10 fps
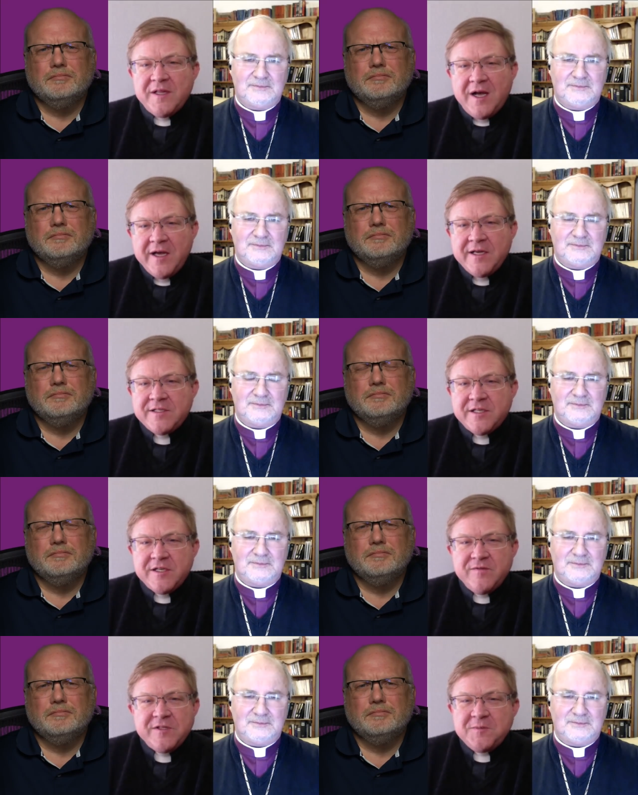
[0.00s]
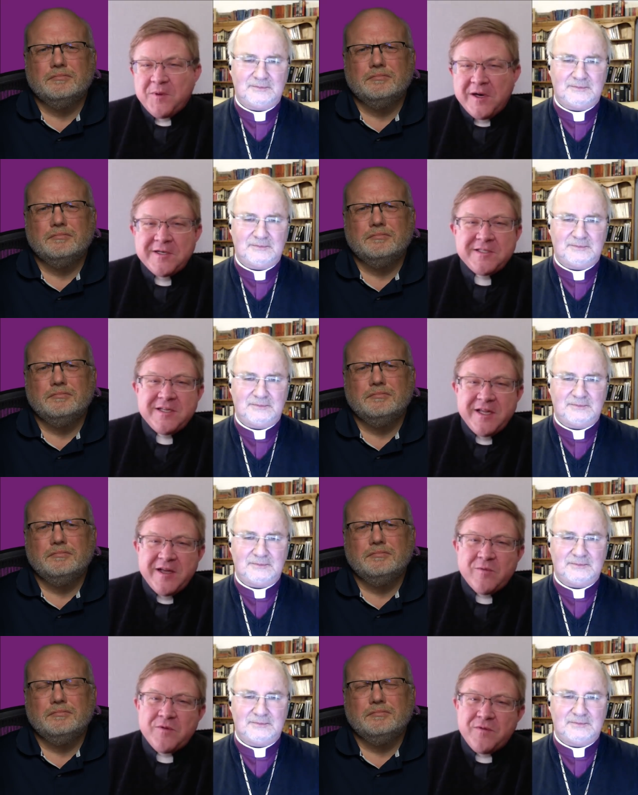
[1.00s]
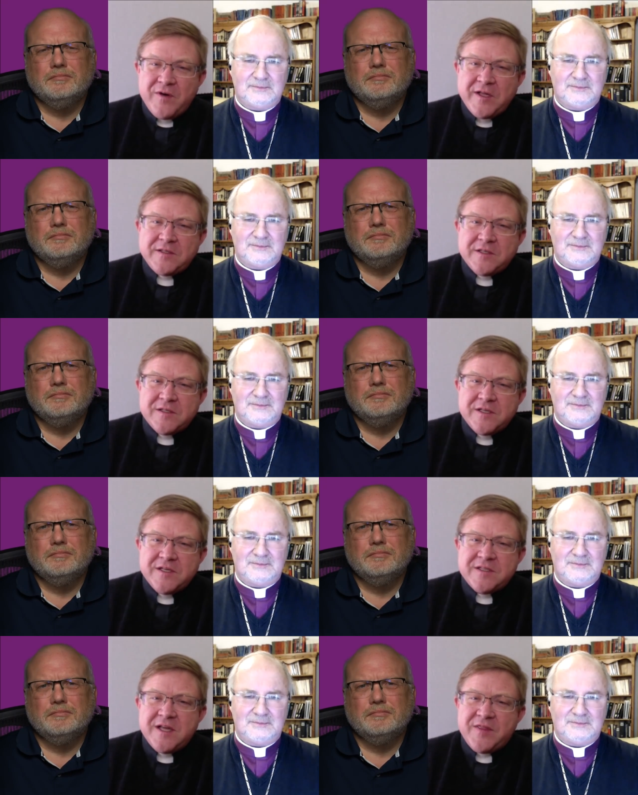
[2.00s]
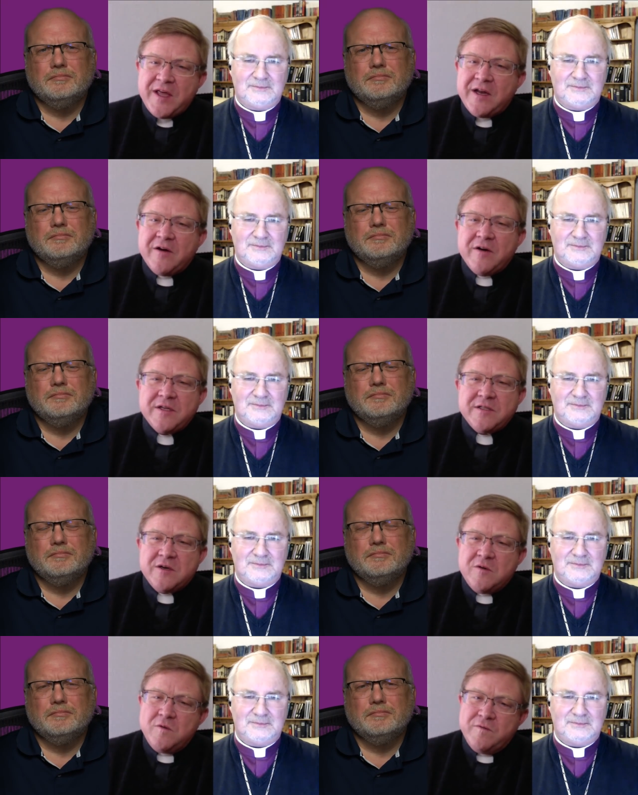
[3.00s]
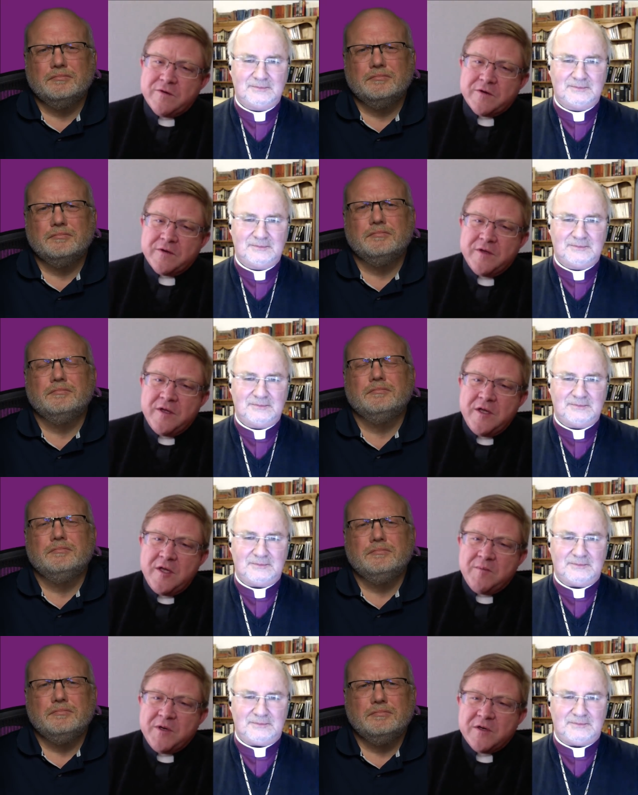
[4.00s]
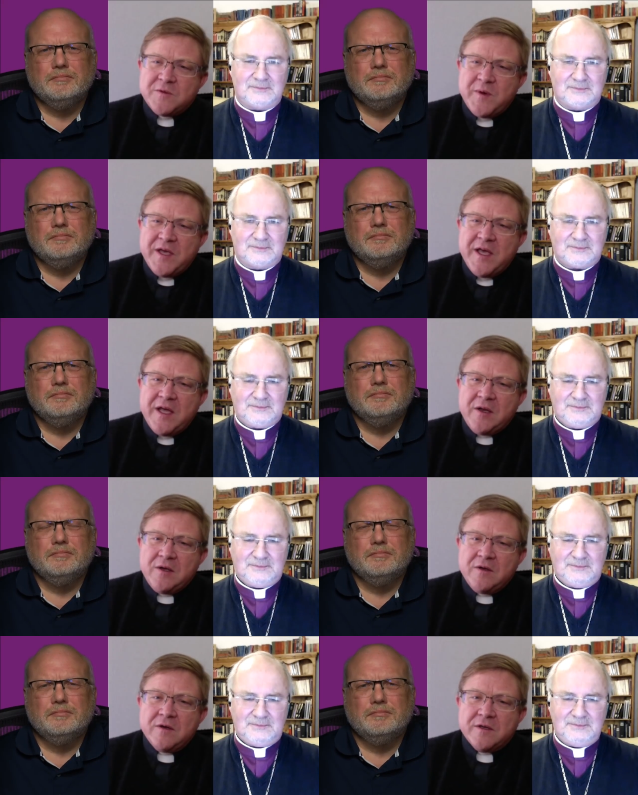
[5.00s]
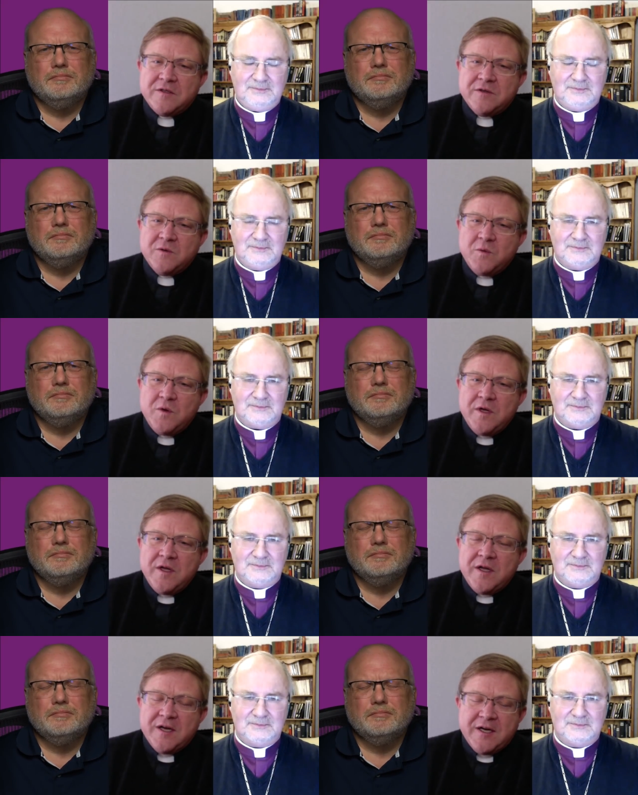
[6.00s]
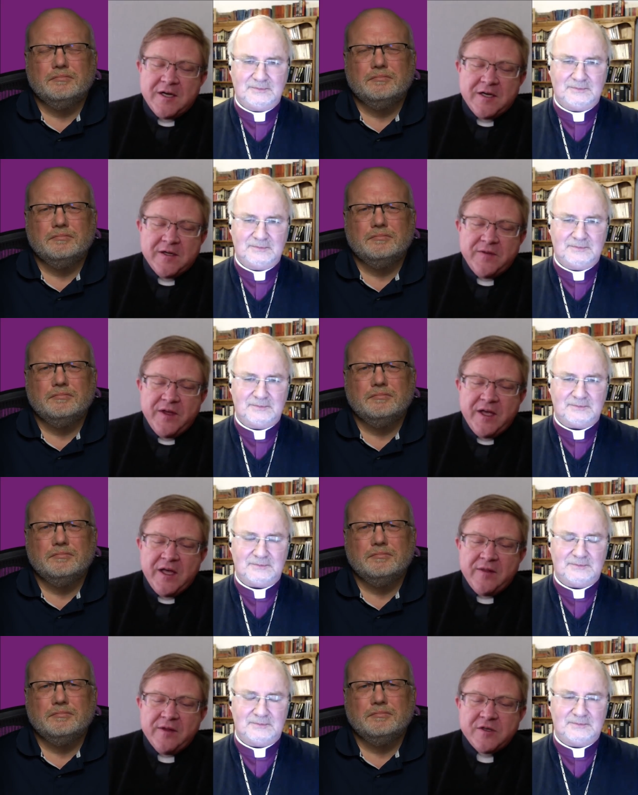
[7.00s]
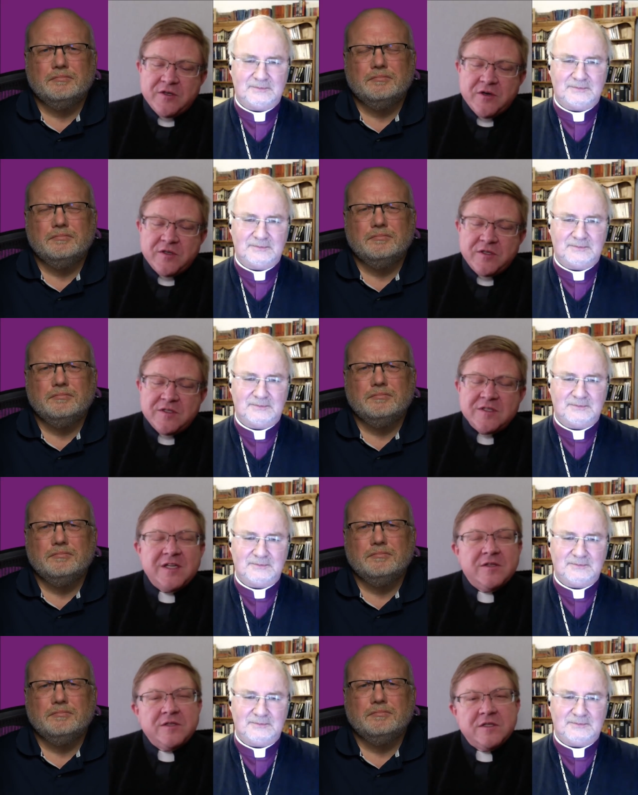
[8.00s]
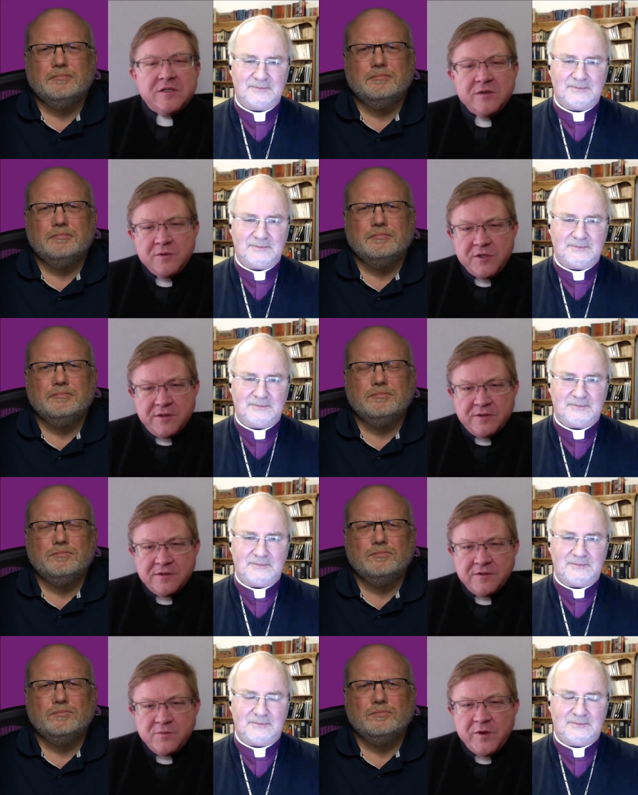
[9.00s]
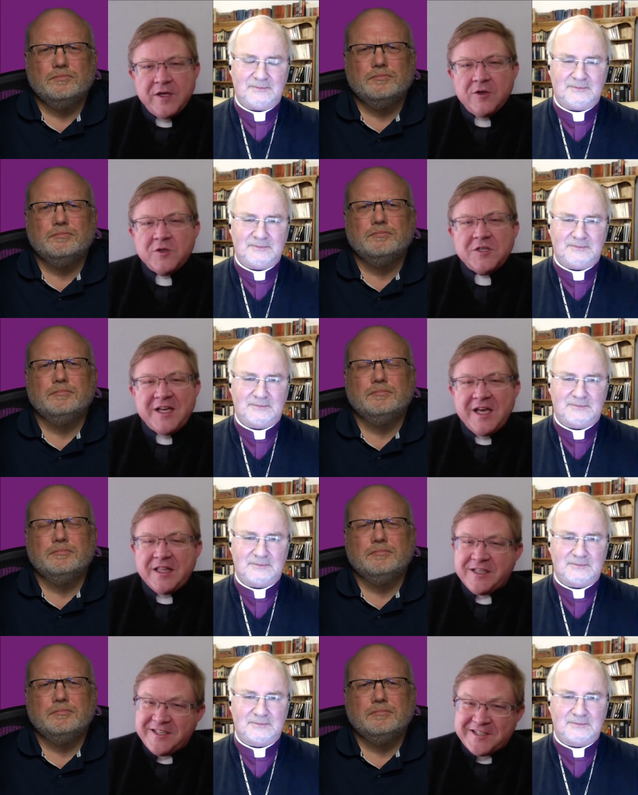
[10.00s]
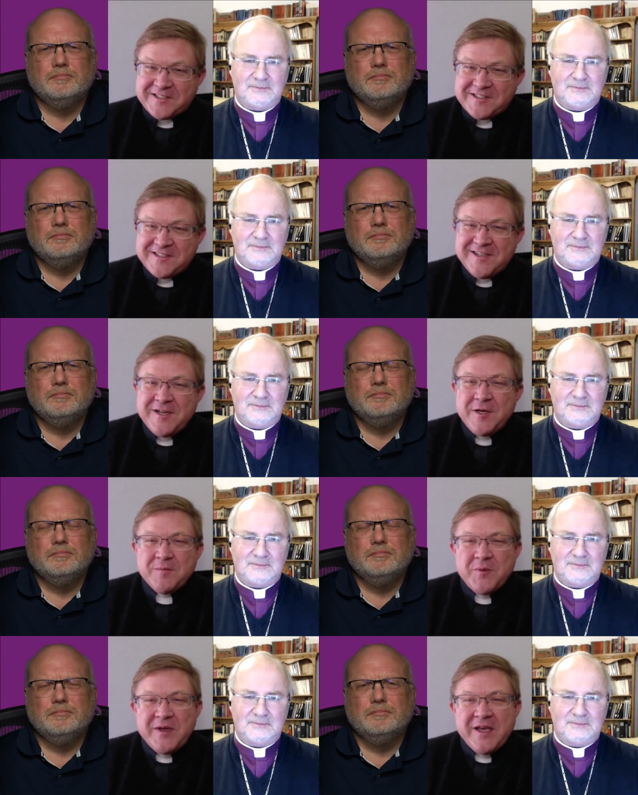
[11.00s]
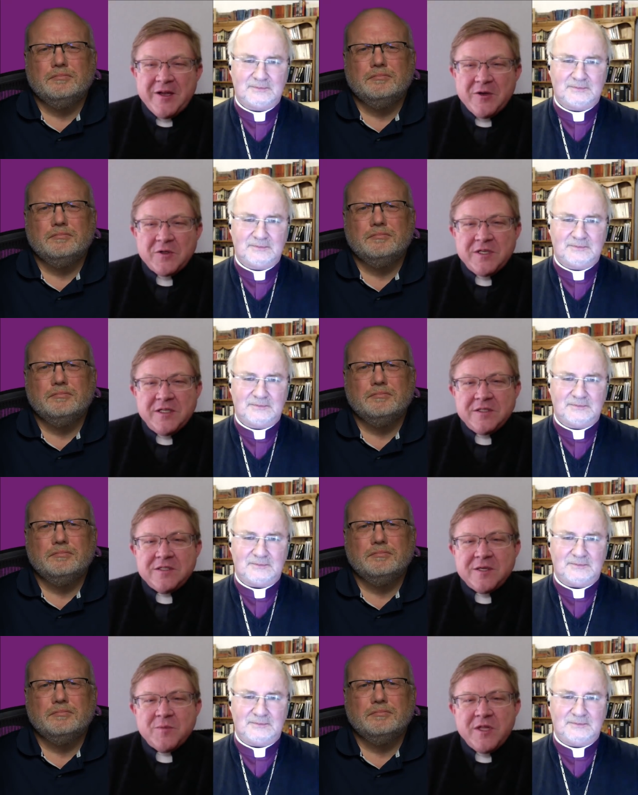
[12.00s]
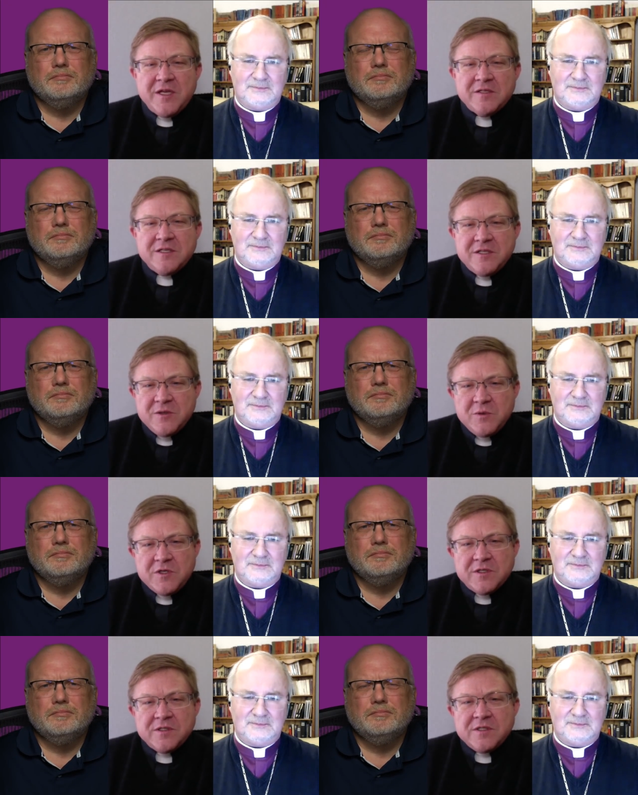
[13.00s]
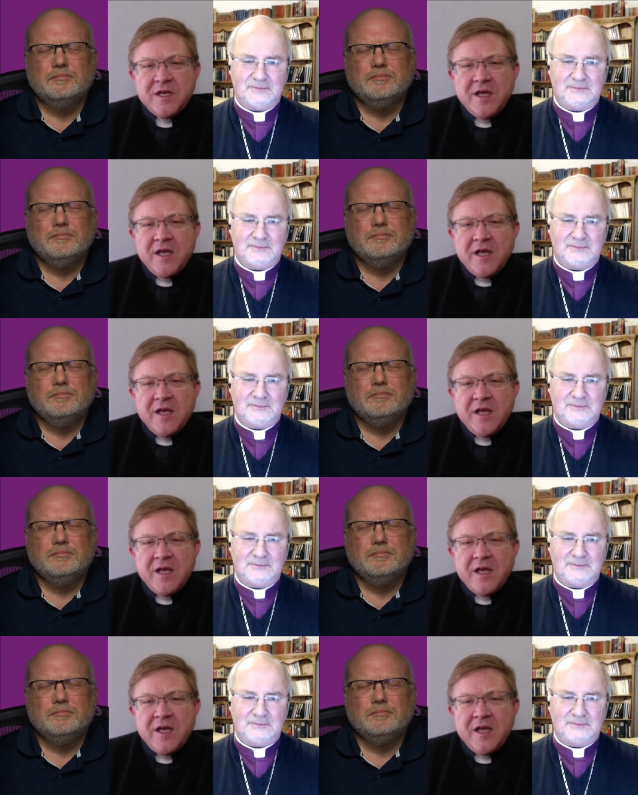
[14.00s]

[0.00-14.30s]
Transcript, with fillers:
Speaker 1: I, as a convinced Protestant, have with Francis is that that era is over, because we can't look to uh, the Catholic Church's institutions. We can look to Catholics, but we can't look to some of the institutions